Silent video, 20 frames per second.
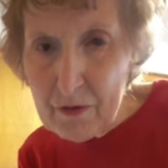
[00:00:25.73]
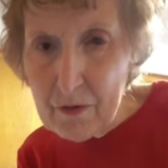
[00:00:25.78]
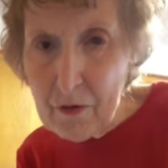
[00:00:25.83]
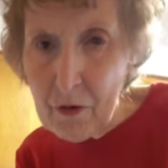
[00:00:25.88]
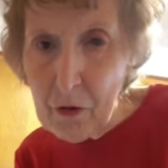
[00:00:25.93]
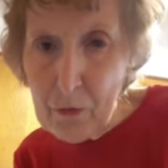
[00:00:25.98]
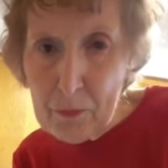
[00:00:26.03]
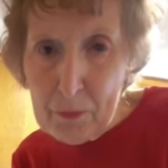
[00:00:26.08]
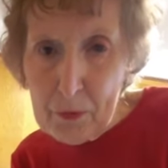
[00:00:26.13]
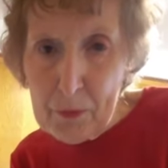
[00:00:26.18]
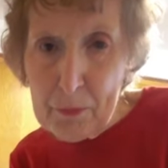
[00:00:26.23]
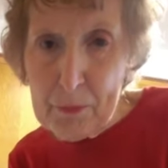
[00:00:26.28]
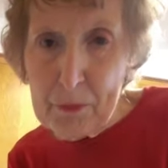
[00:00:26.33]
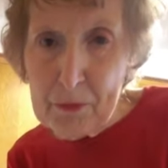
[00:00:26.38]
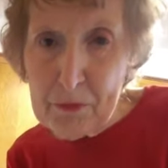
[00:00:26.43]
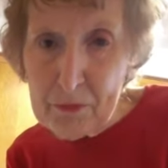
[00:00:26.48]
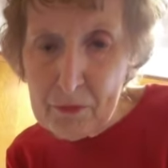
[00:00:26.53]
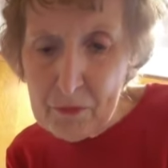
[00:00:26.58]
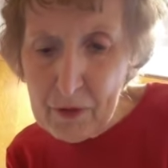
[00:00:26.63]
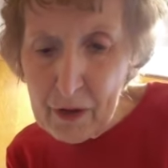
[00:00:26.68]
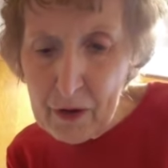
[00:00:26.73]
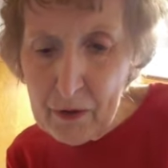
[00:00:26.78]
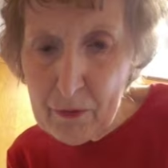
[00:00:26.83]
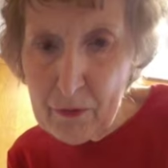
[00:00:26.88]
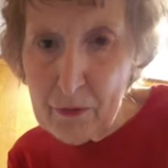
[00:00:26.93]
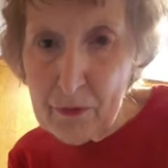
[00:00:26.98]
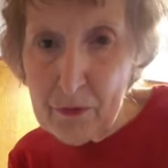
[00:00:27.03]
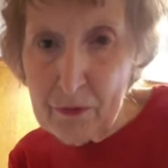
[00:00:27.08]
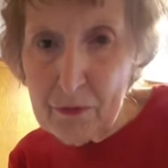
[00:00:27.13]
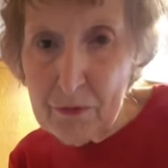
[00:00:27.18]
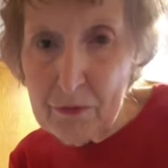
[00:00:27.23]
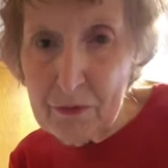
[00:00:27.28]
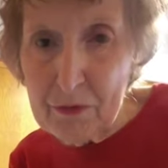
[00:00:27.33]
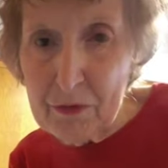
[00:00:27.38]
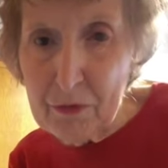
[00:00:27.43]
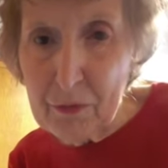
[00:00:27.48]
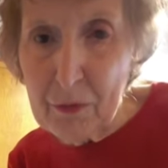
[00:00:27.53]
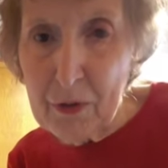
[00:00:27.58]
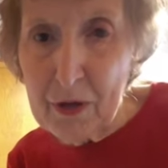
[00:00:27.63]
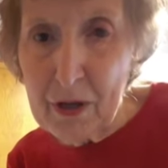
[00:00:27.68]
all-purpose flour. That's
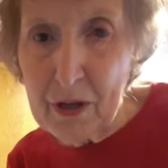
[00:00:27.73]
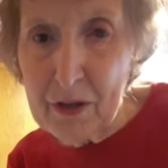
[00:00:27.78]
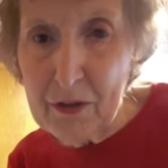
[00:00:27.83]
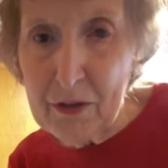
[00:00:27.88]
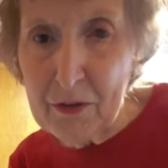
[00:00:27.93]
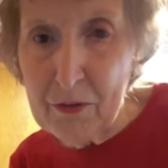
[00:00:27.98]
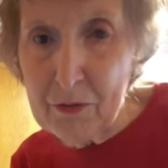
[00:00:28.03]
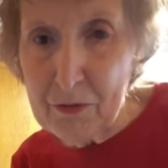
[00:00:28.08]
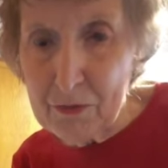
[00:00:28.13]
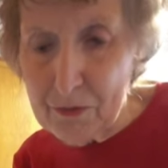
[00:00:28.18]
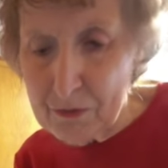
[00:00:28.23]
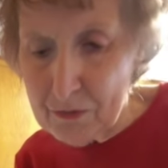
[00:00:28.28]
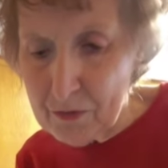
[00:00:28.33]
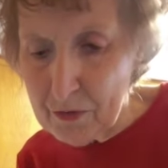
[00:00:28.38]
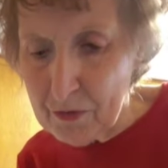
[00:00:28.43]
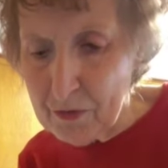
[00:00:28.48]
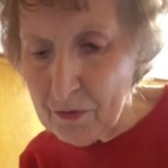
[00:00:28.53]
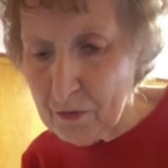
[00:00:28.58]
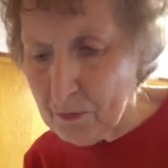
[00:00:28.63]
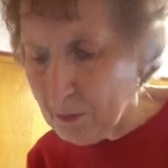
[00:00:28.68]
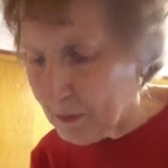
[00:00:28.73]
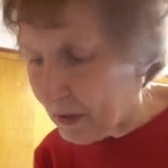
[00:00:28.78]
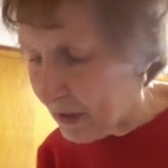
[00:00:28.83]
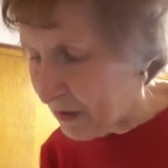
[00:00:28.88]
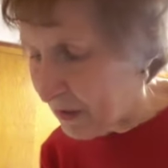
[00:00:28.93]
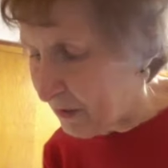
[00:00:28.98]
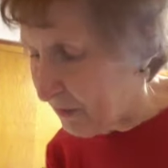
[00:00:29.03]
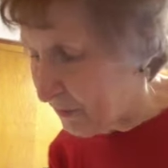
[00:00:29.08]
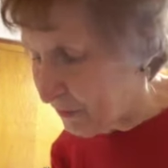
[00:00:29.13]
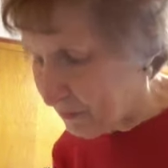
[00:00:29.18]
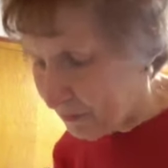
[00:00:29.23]
what I use, doesn't matter.